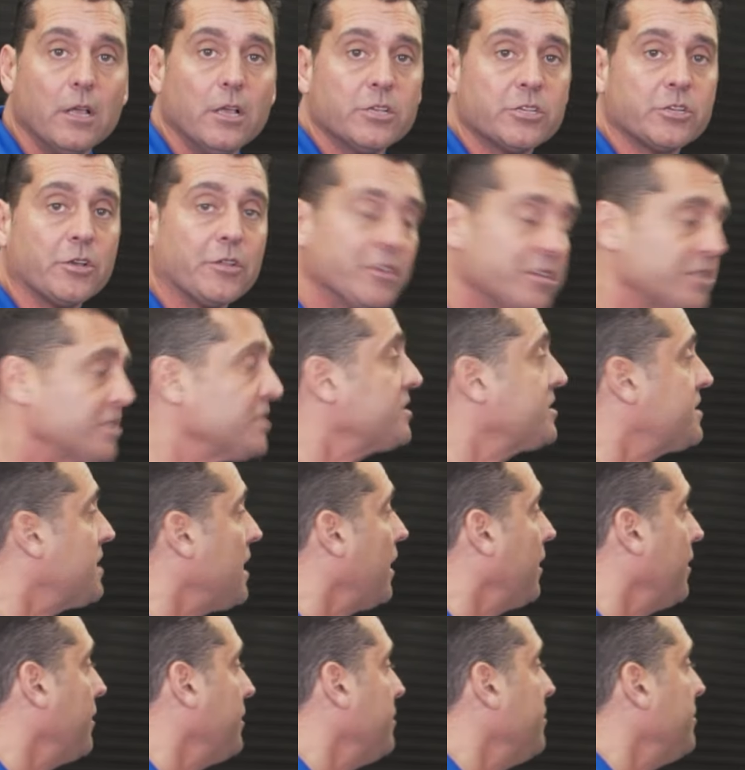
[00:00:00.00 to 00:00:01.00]
So this is
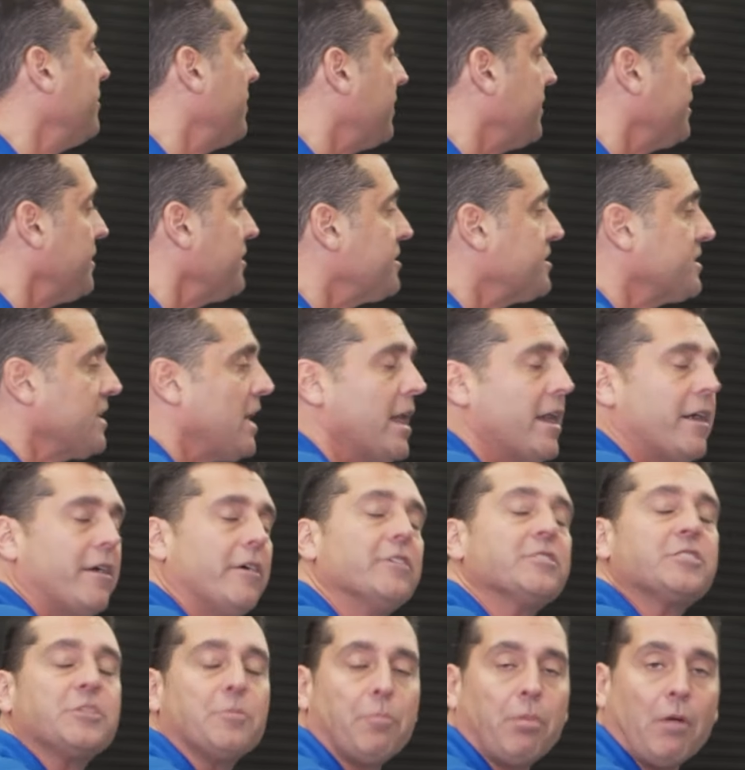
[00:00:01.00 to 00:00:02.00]
telling you that this tire
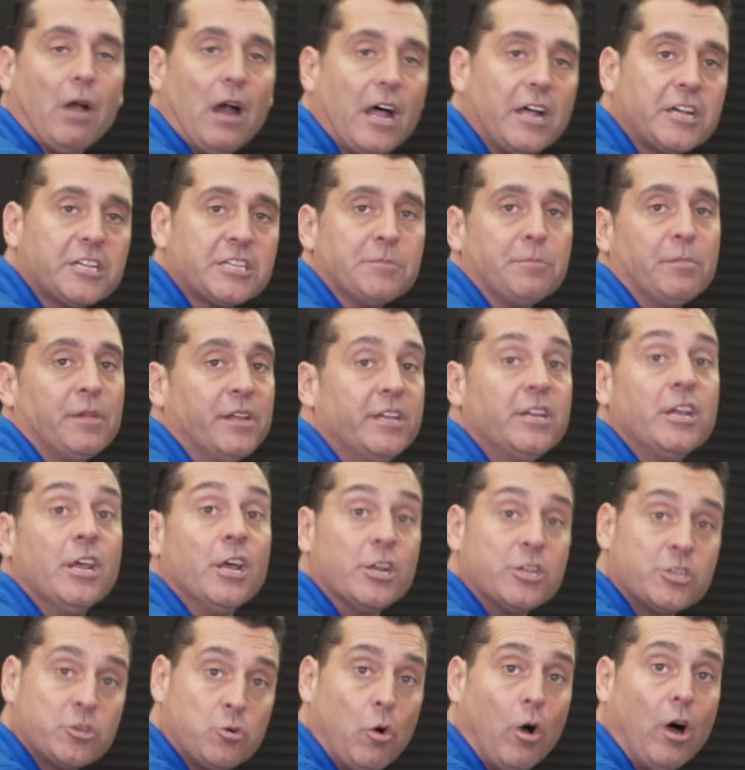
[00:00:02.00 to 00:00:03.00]
is approximately
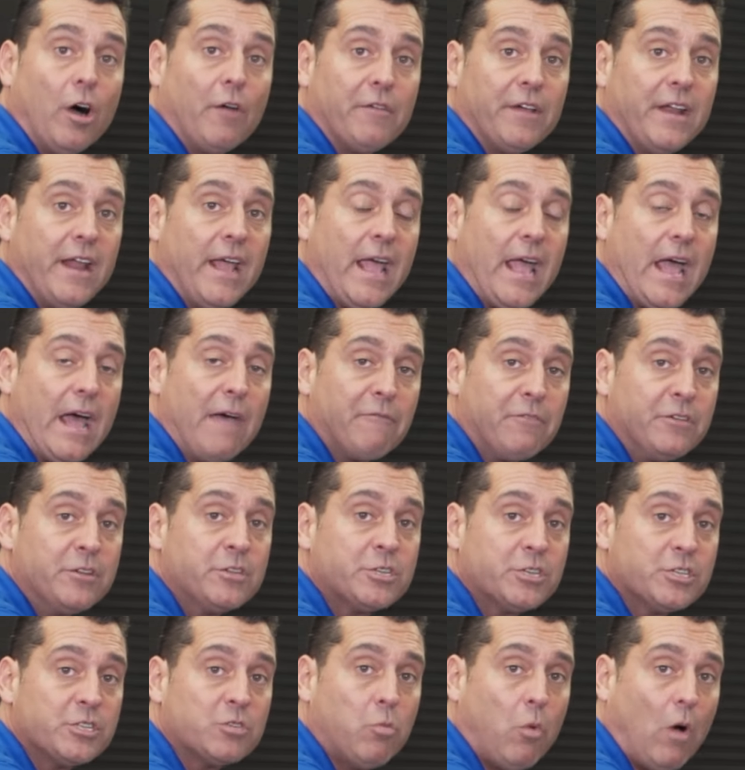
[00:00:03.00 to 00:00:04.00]
12.5
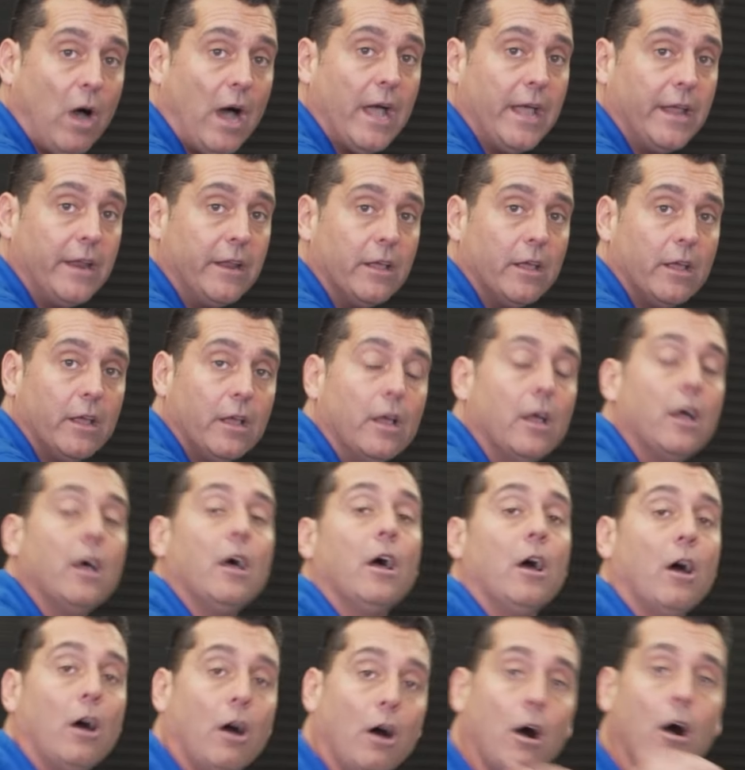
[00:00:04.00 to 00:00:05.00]
inches wide.
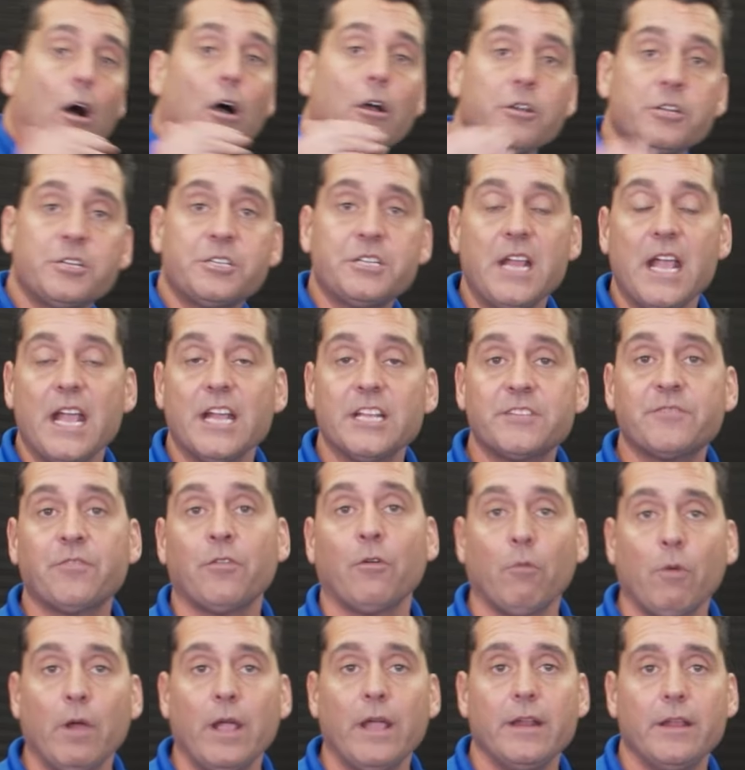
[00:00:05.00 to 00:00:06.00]
R stands for
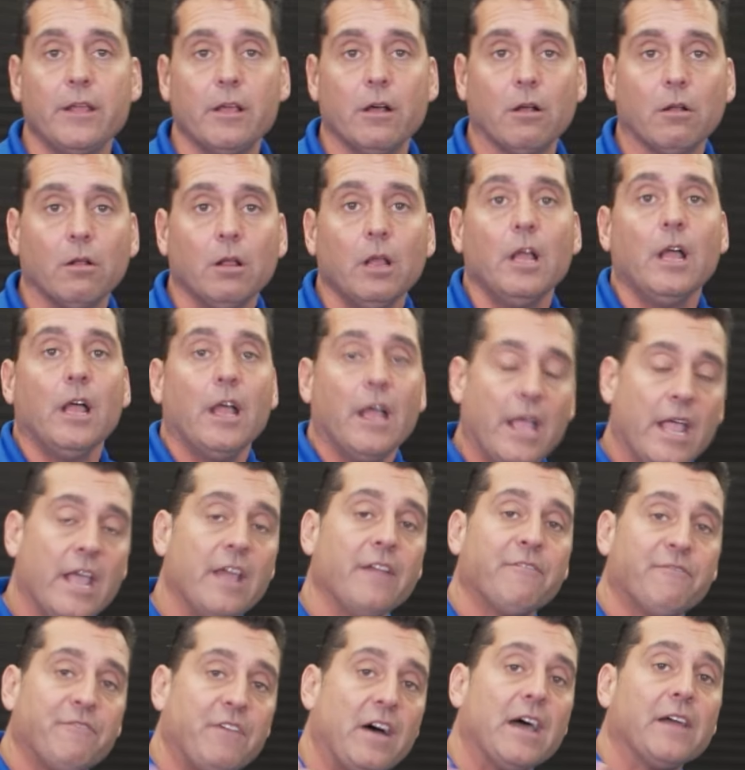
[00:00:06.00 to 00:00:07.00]
radial,
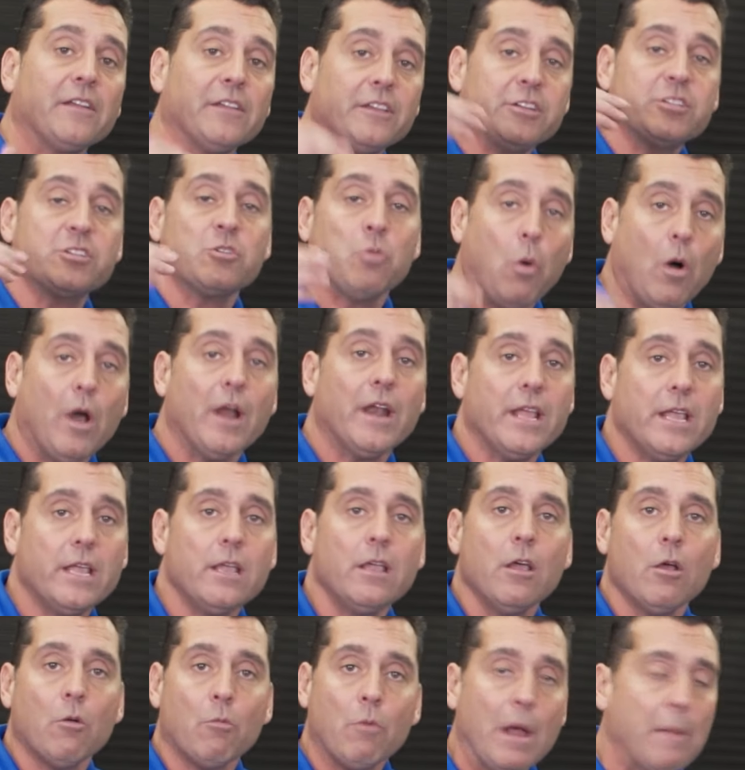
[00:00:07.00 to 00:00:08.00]
and finally 20
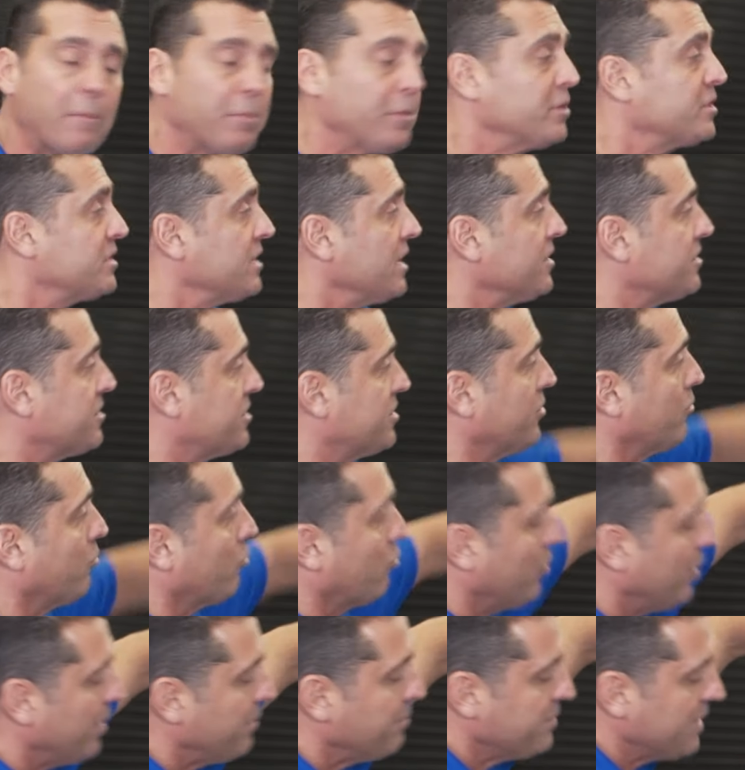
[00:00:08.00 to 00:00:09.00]
represents the
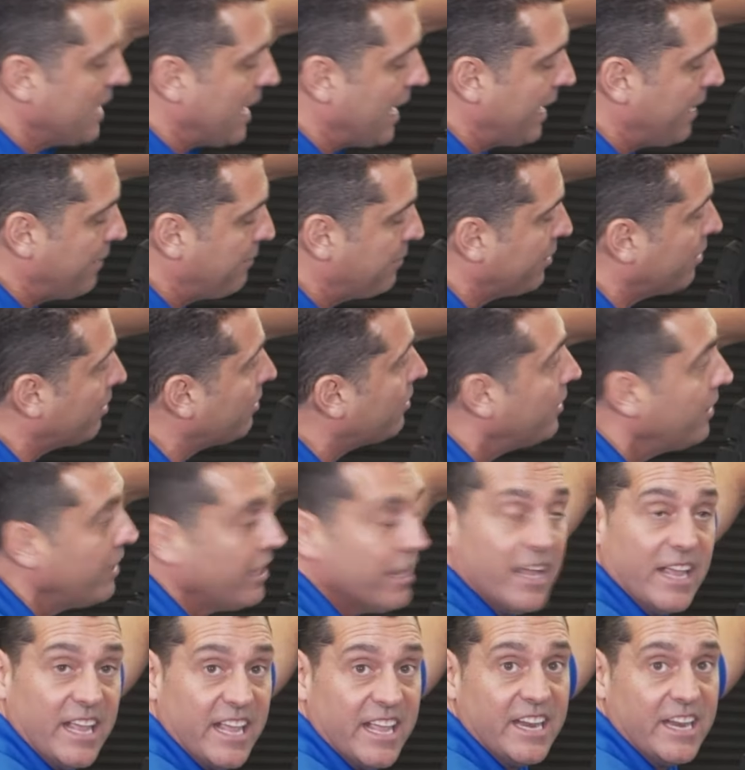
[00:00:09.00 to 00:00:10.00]
rim diameter
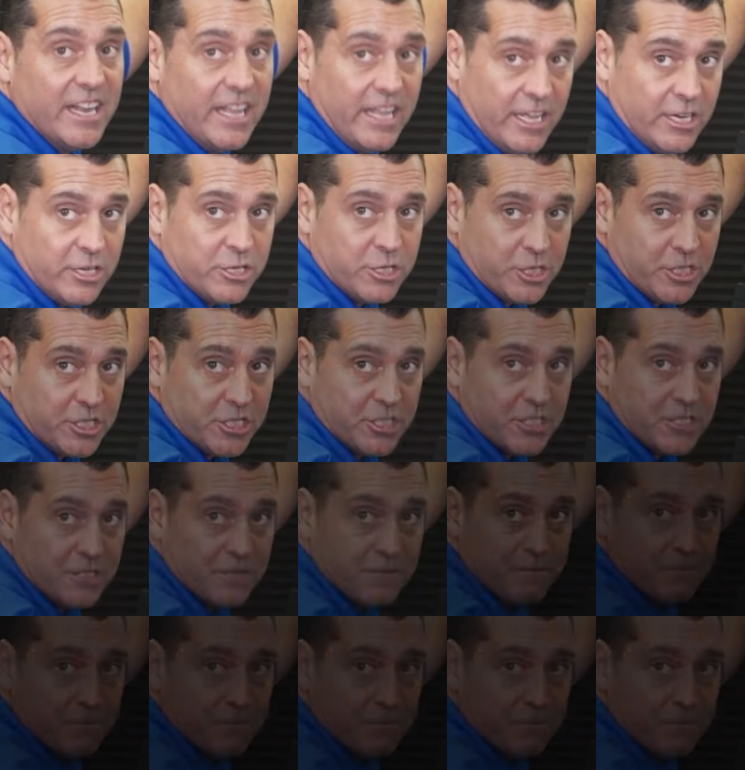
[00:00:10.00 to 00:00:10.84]
in inches.